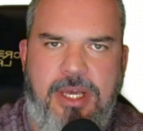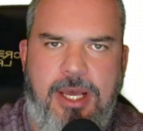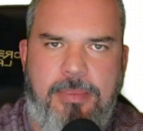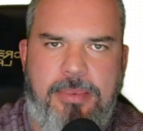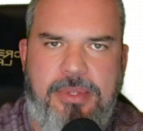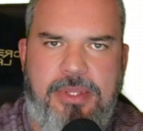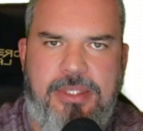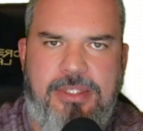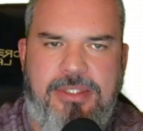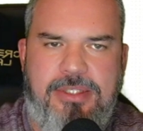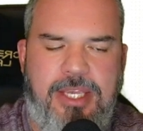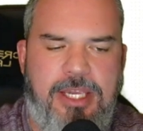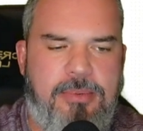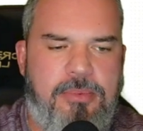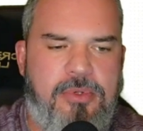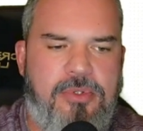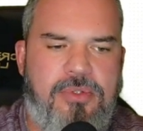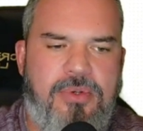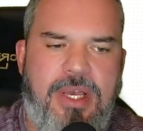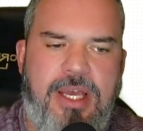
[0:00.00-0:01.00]
of this
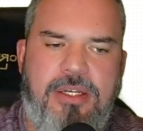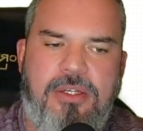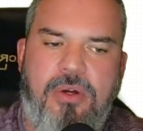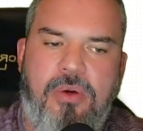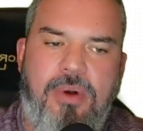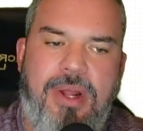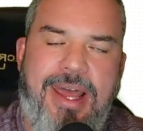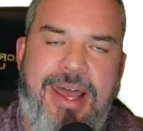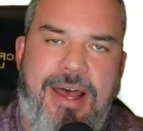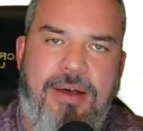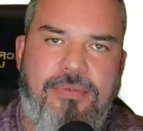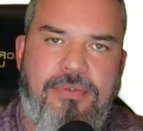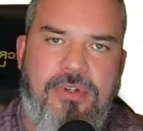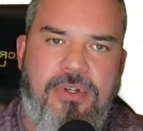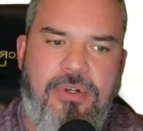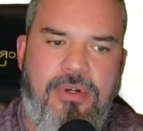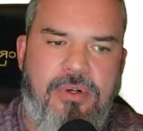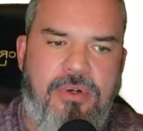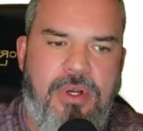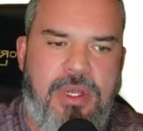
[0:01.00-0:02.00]
table, so I don't have
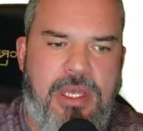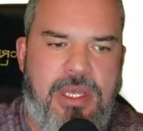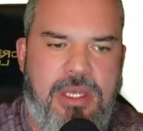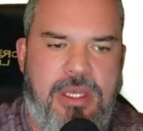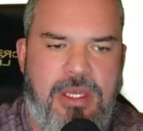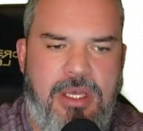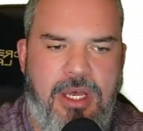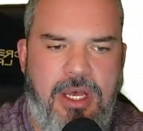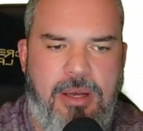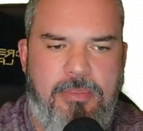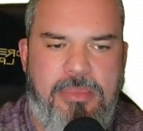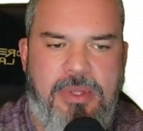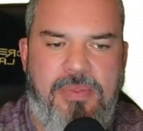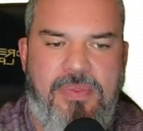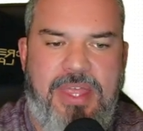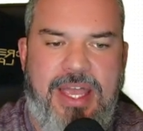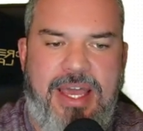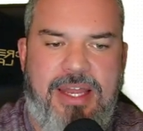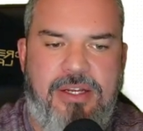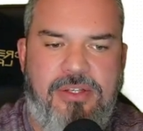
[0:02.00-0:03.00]
to, but
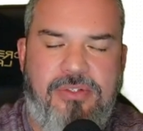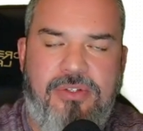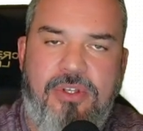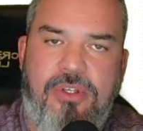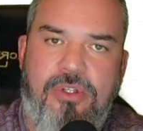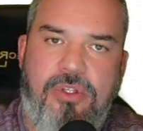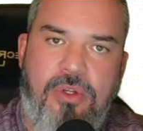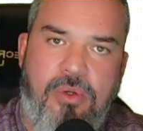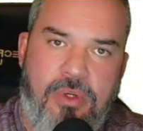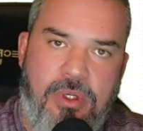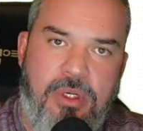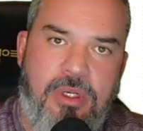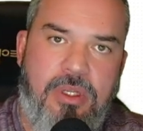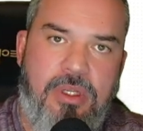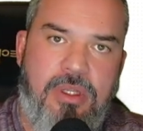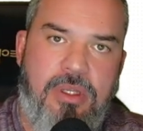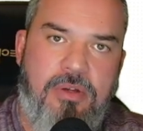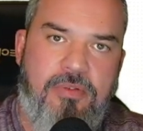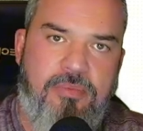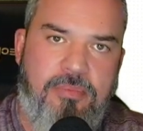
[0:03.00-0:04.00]
that is the unit
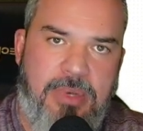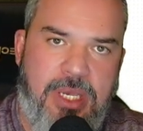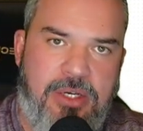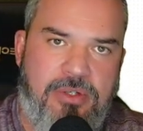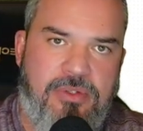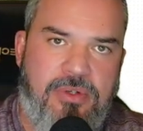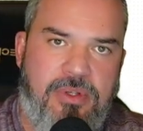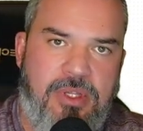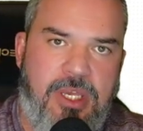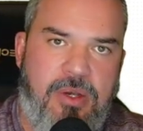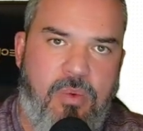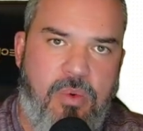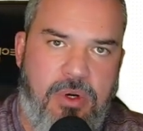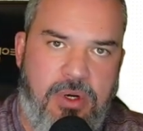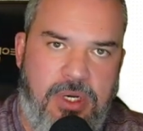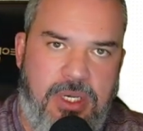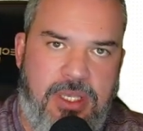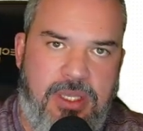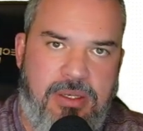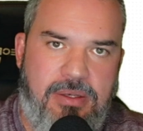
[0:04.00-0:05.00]
of measure that we're
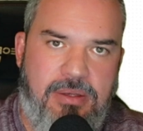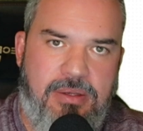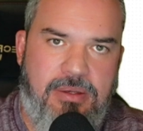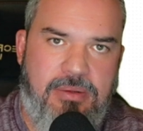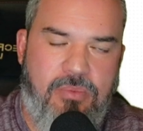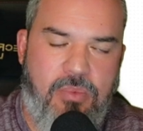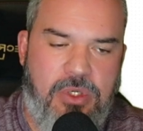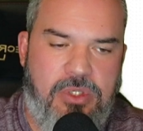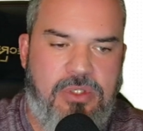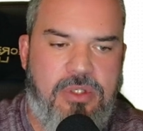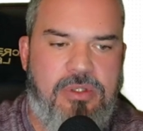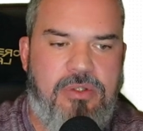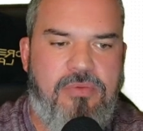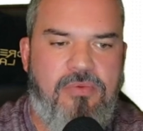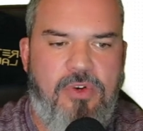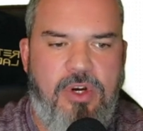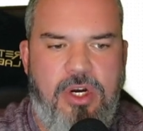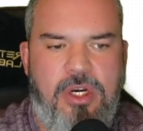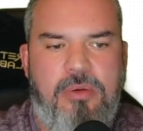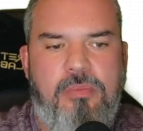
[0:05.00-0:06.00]
in, which is
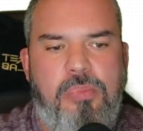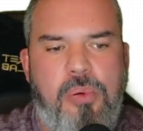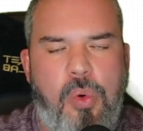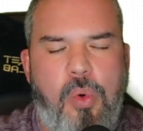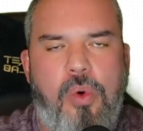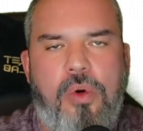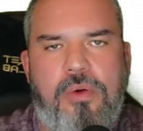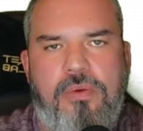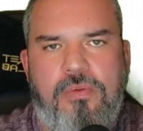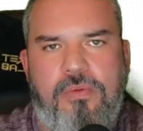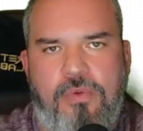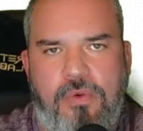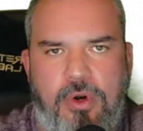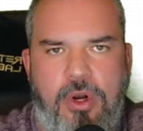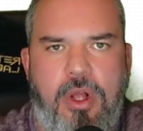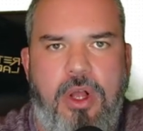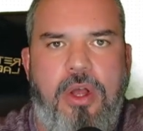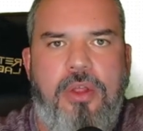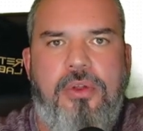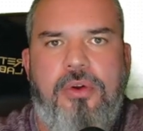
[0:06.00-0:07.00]
very important for
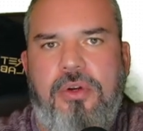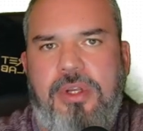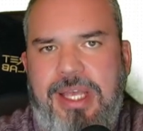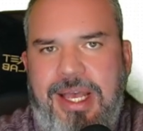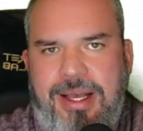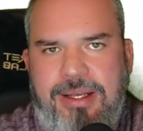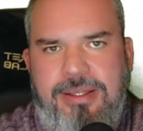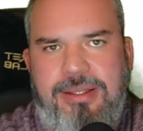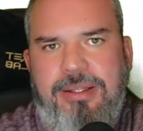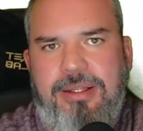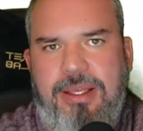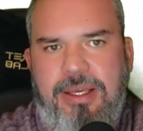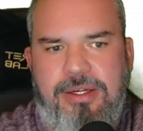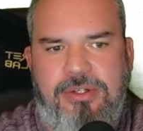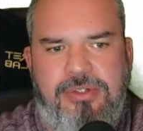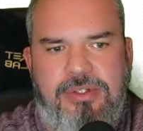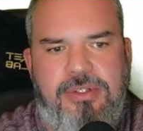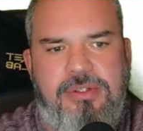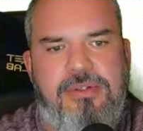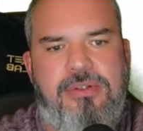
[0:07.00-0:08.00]
other
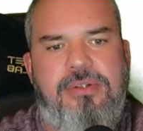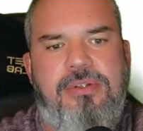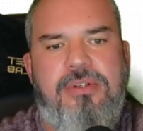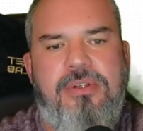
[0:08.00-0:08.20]
calculations